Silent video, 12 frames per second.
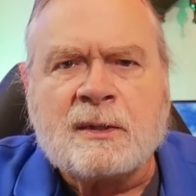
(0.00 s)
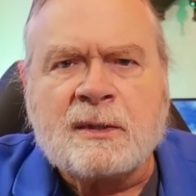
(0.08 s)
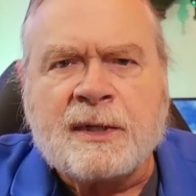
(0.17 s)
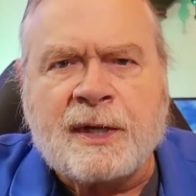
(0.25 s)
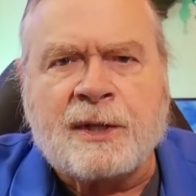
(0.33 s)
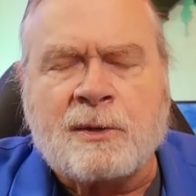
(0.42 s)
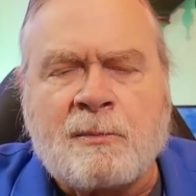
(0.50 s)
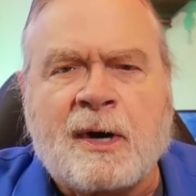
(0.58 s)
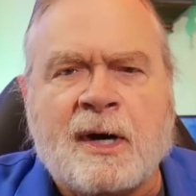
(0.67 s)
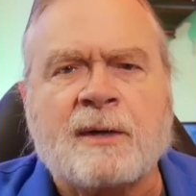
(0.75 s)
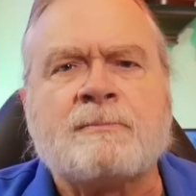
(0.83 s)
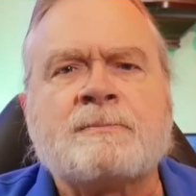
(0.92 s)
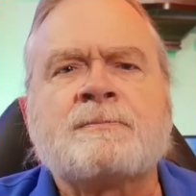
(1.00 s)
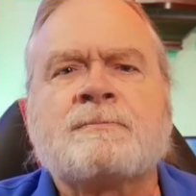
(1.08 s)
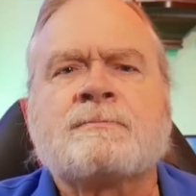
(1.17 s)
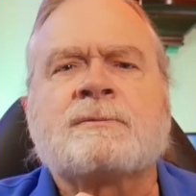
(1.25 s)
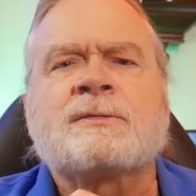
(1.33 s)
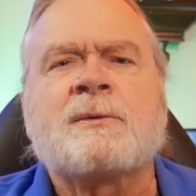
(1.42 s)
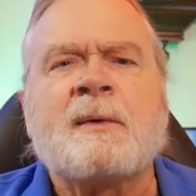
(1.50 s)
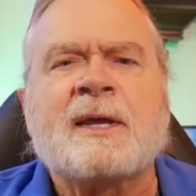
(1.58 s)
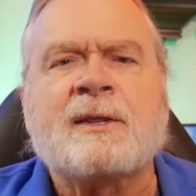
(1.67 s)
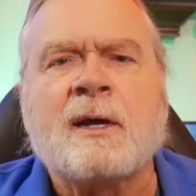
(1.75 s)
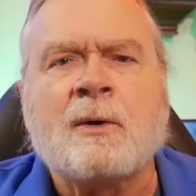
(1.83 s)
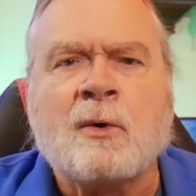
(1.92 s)
in the bottom to make
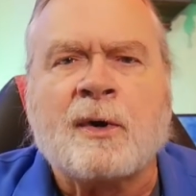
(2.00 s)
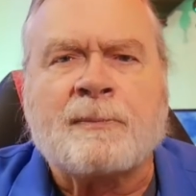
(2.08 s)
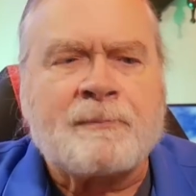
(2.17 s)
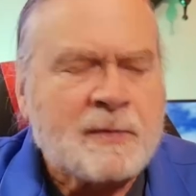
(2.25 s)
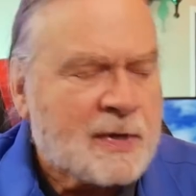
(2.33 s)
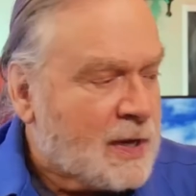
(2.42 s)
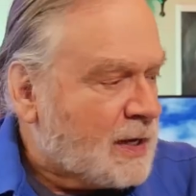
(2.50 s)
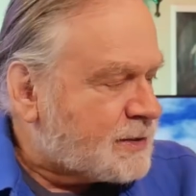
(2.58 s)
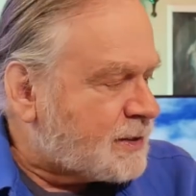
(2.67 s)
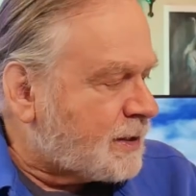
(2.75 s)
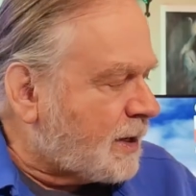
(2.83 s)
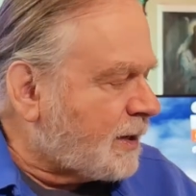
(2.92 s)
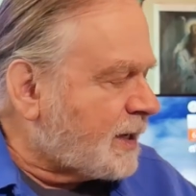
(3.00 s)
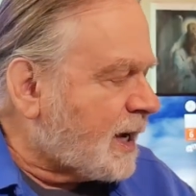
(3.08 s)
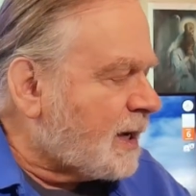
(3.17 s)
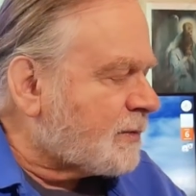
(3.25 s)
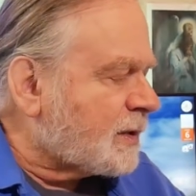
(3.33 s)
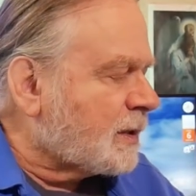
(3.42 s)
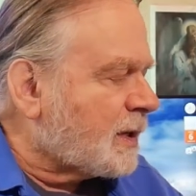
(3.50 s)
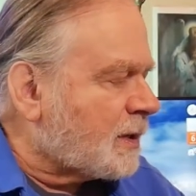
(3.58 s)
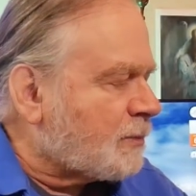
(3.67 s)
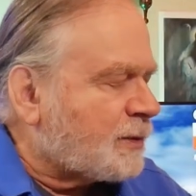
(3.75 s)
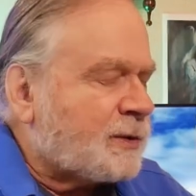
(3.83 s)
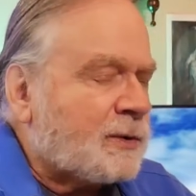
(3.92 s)
that work. So there you have it. Good luck
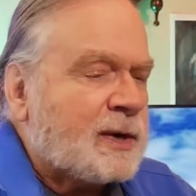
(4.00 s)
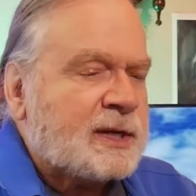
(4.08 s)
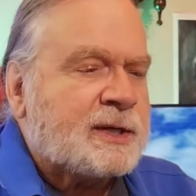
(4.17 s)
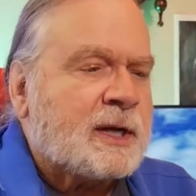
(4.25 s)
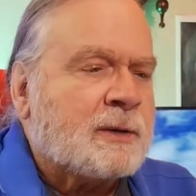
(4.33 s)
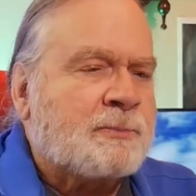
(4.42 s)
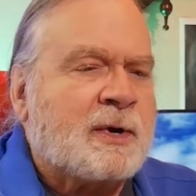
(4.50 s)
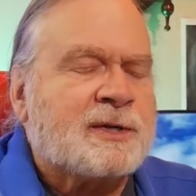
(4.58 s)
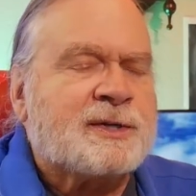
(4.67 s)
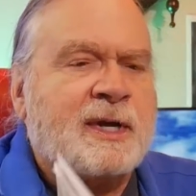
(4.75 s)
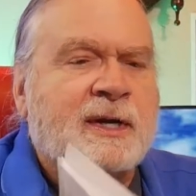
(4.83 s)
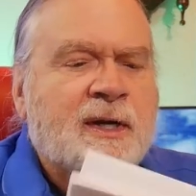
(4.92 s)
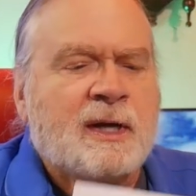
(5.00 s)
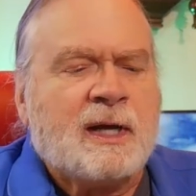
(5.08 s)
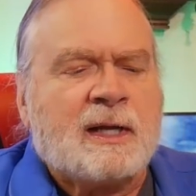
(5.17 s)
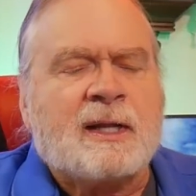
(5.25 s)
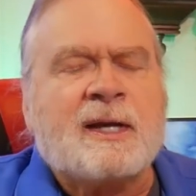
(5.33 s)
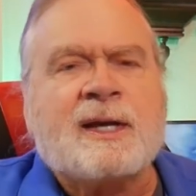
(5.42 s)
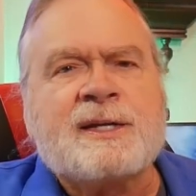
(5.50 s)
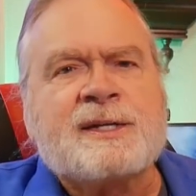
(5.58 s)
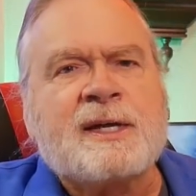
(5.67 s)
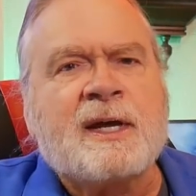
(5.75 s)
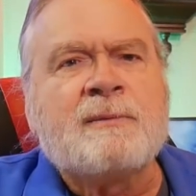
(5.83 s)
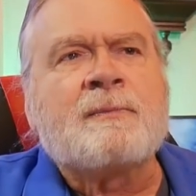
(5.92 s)
with your antenna project. Like I said,